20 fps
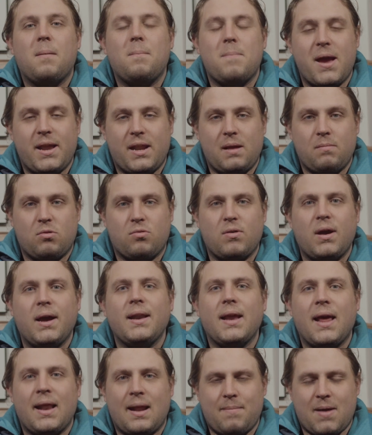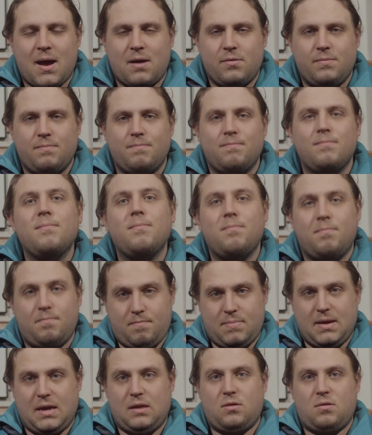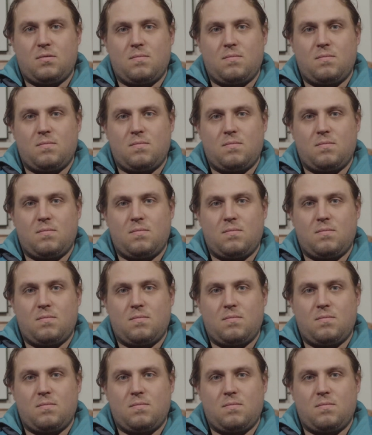My name is Ryan, and I'm out. Peace.